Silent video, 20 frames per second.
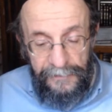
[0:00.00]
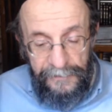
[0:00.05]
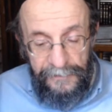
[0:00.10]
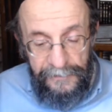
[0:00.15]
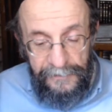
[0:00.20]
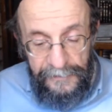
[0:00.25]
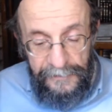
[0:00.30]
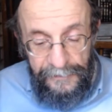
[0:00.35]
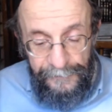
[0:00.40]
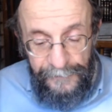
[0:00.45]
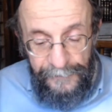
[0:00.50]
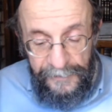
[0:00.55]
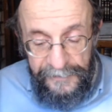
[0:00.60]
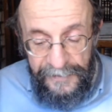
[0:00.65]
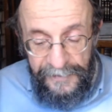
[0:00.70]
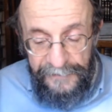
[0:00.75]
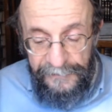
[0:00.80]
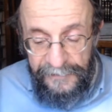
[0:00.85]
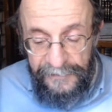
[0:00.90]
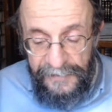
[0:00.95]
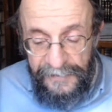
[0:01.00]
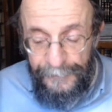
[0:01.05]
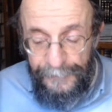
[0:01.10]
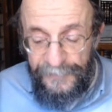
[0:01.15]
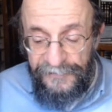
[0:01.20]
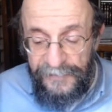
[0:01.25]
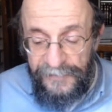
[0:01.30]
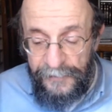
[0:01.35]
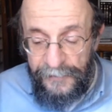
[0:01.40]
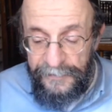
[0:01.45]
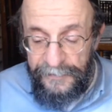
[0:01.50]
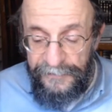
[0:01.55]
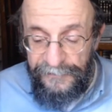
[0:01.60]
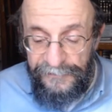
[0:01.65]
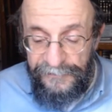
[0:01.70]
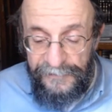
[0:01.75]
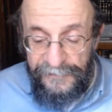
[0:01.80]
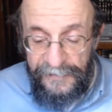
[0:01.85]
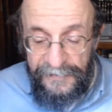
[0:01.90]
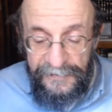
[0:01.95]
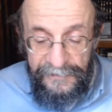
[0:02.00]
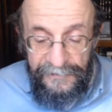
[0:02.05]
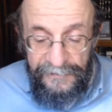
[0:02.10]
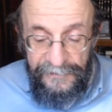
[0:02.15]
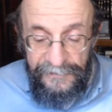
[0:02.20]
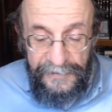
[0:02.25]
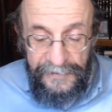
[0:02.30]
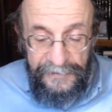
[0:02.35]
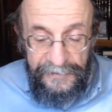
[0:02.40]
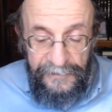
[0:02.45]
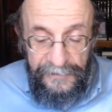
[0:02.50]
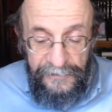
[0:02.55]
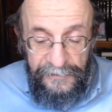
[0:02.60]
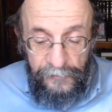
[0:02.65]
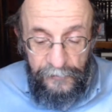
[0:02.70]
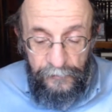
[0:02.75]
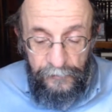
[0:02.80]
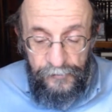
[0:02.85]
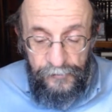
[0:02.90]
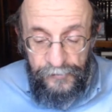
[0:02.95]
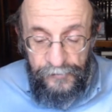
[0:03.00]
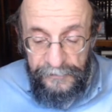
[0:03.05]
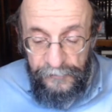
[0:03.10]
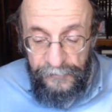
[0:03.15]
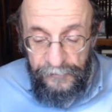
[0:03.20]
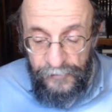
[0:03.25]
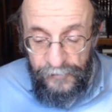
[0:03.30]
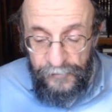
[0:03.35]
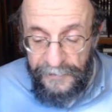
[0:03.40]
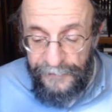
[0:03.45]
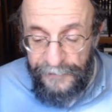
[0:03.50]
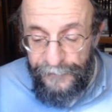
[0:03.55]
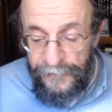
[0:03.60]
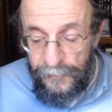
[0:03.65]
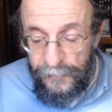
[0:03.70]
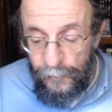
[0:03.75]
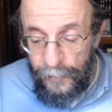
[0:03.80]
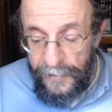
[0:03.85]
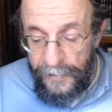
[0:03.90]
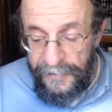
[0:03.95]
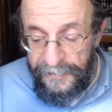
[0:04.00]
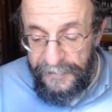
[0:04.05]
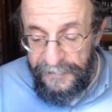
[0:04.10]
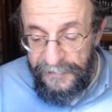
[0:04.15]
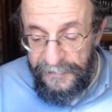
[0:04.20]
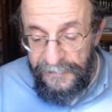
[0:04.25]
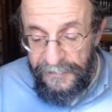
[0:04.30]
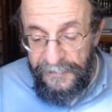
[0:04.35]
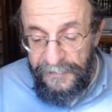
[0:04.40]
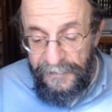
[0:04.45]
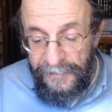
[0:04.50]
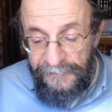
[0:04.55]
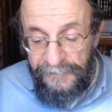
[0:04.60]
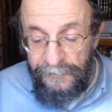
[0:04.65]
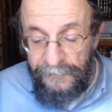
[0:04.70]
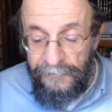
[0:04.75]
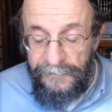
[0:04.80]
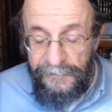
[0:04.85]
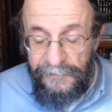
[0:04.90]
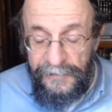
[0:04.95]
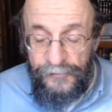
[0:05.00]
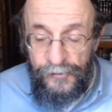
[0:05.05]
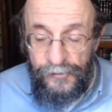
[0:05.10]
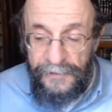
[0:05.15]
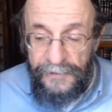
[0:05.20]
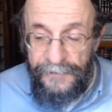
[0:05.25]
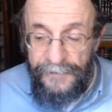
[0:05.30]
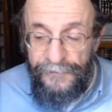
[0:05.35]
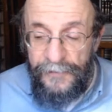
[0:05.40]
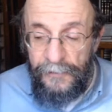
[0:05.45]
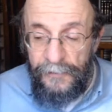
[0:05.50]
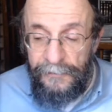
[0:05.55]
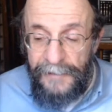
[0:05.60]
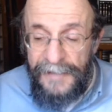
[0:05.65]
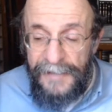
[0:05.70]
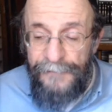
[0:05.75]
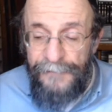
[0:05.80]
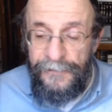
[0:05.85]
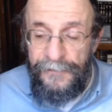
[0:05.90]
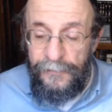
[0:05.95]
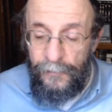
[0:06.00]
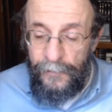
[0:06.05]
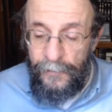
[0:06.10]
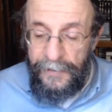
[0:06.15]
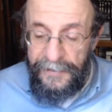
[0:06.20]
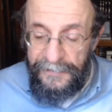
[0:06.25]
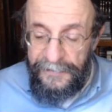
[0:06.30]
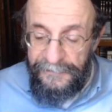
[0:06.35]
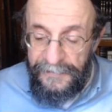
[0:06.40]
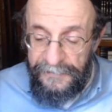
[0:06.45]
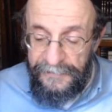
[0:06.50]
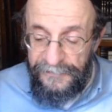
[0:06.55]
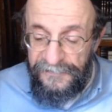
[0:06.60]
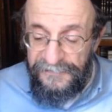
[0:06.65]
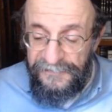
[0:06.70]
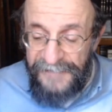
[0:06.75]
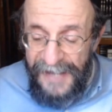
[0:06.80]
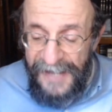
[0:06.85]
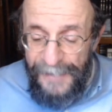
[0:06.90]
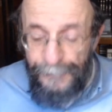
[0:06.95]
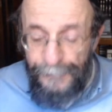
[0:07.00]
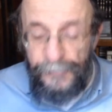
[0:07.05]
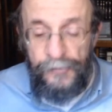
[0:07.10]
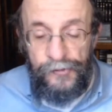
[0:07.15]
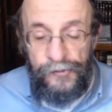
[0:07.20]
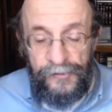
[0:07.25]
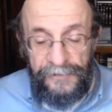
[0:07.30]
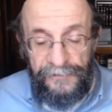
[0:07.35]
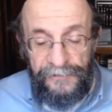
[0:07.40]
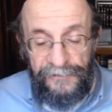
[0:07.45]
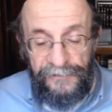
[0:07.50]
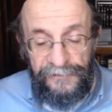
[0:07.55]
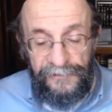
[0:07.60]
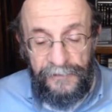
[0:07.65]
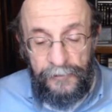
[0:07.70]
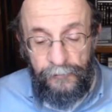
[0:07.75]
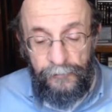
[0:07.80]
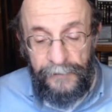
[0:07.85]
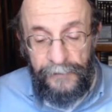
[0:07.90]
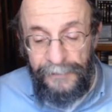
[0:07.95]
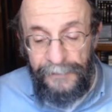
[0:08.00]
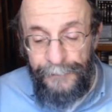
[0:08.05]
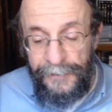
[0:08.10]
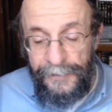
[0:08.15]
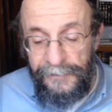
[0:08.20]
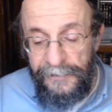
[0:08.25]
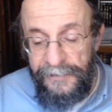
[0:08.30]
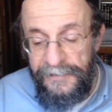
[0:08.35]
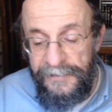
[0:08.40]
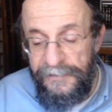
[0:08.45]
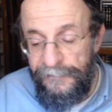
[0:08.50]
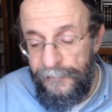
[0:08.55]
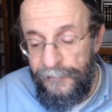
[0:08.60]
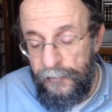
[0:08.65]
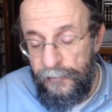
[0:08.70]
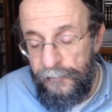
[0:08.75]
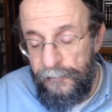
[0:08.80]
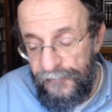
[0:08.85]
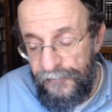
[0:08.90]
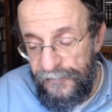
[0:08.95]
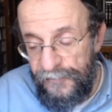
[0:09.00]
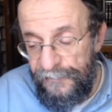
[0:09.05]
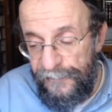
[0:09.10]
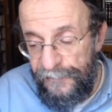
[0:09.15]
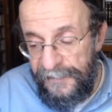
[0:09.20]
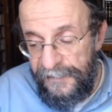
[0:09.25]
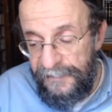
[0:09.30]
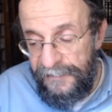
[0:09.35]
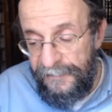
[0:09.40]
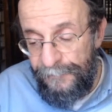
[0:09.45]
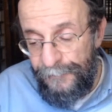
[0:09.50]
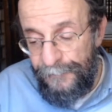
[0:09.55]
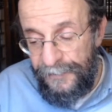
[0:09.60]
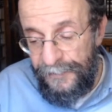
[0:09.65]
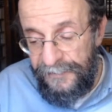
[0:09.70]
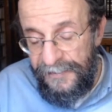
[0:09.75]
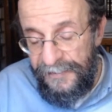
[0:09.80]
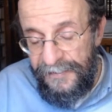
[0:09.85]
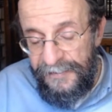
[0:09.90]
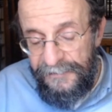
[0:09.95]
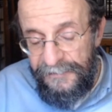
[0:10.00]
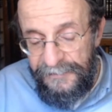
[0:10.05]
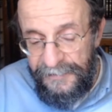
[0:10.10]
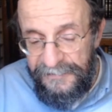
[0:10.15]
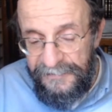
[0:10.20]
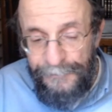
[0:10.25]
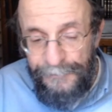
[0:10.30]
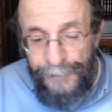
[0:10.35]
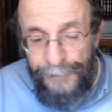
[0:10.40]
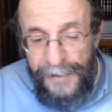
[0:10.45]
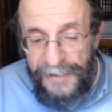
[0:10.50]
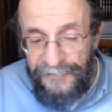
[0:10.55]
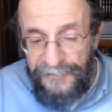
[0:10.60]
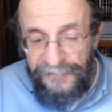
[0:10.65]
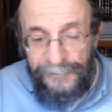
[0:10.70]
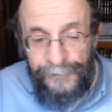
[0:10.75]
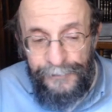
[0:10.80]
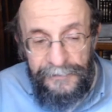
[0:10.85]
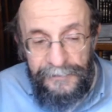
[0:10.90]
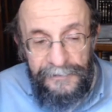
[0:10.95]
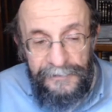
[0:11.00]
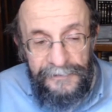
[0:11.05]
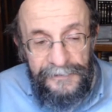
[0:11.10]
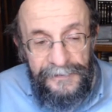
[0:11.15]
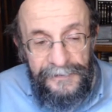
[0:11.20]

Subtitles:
Again, the commentaries say that Christians should live in a way, they should live their life in a way that establishes the credibility of the Christian faith, but that's impossible.